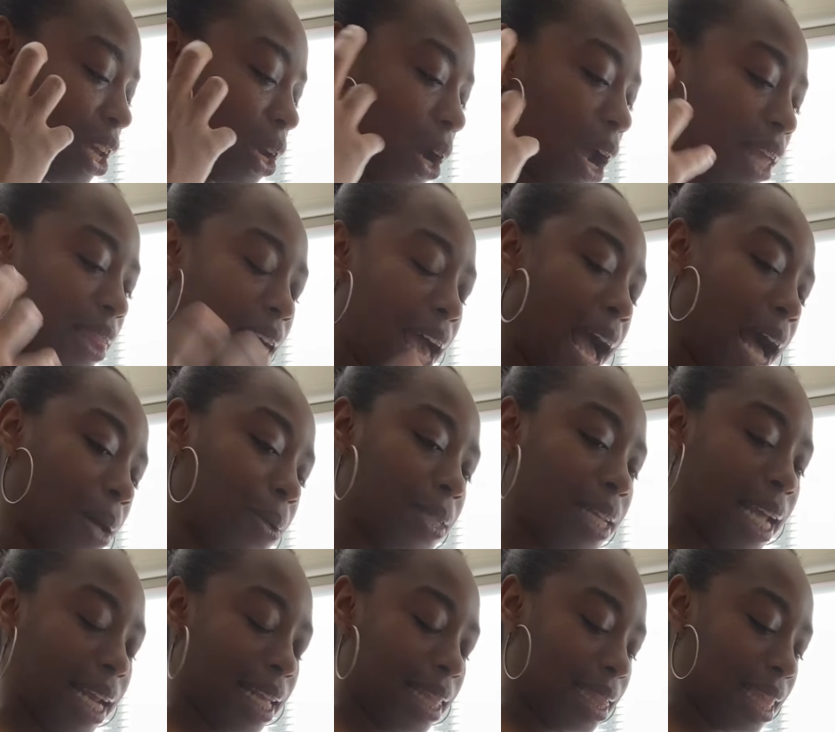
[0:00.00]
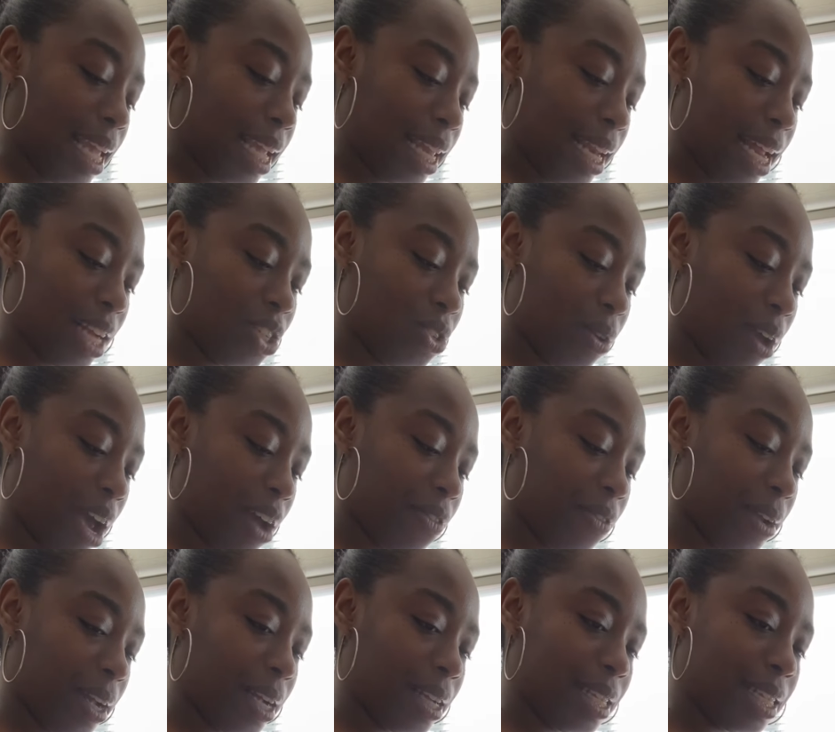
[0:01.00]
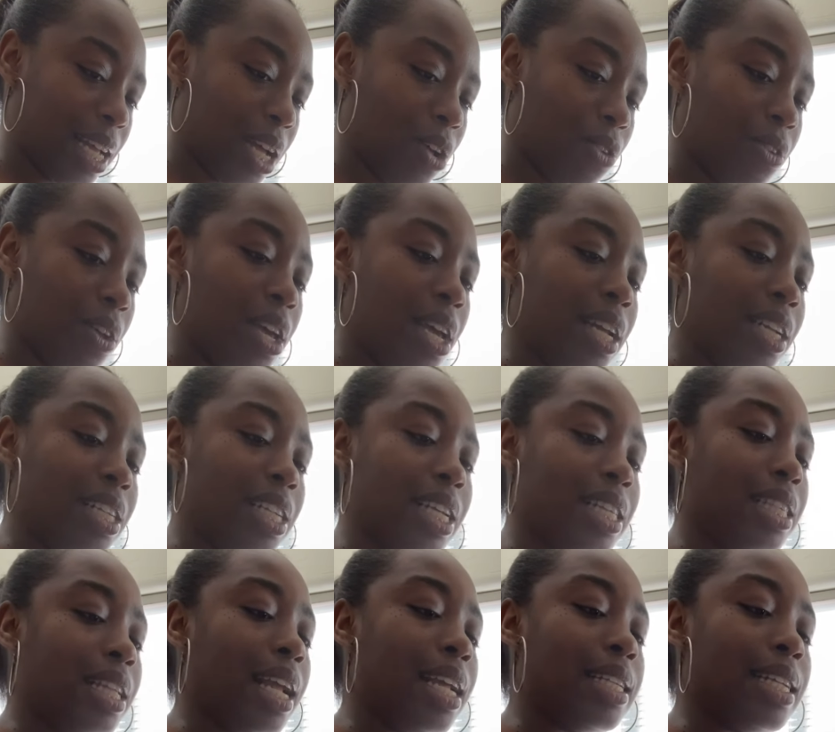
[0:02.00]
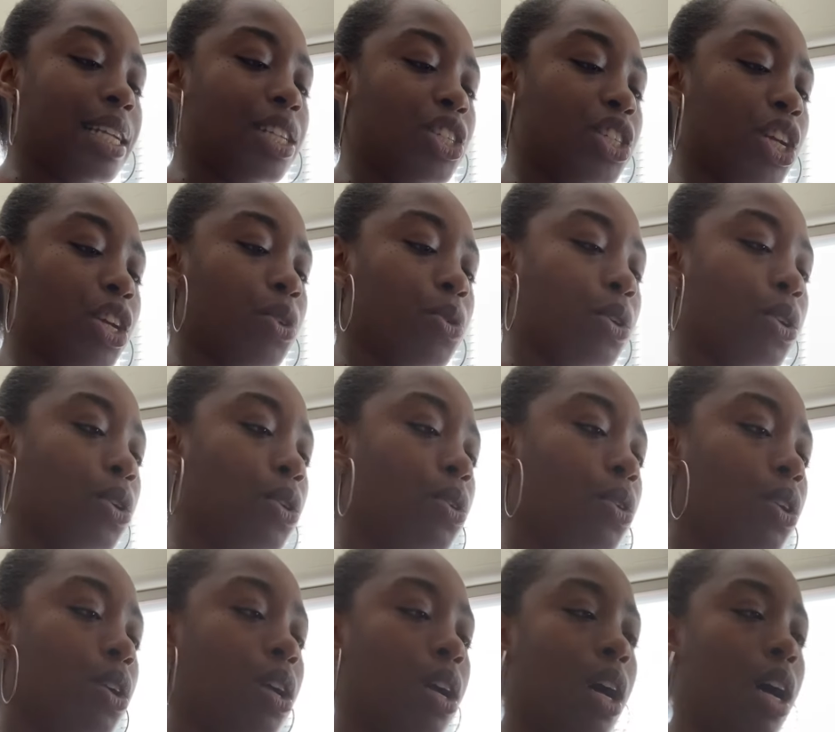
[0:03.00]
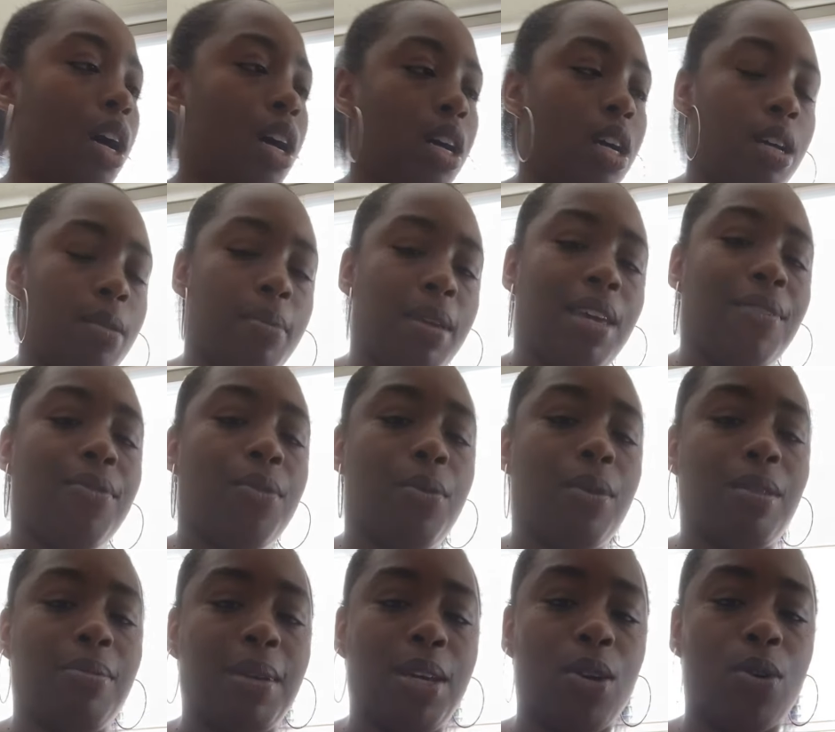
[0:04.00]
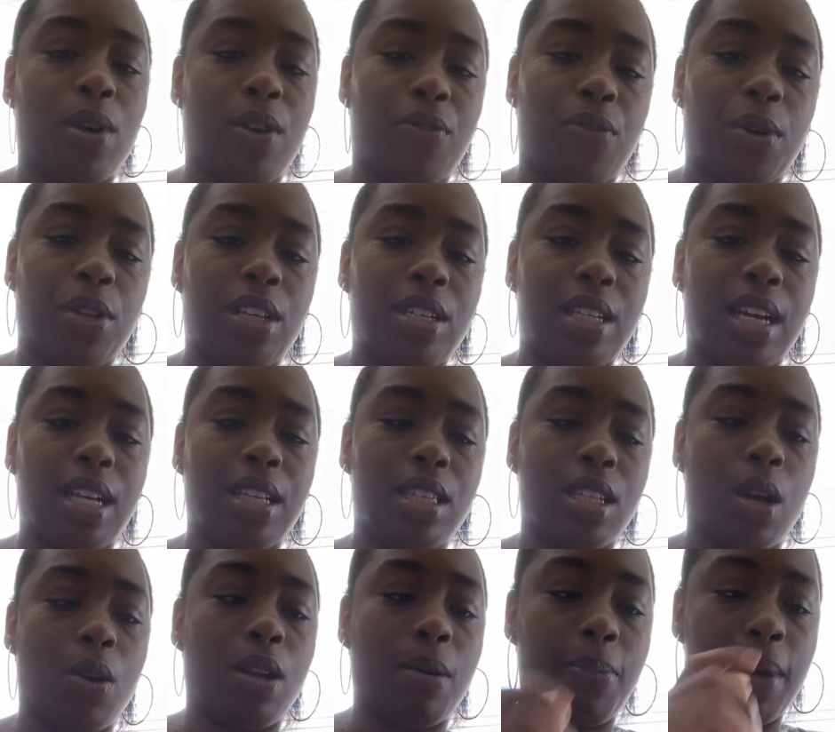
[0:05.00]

your the outdated thinking that you have for yourself. Just things in general. Um, even with me going for the sunstone and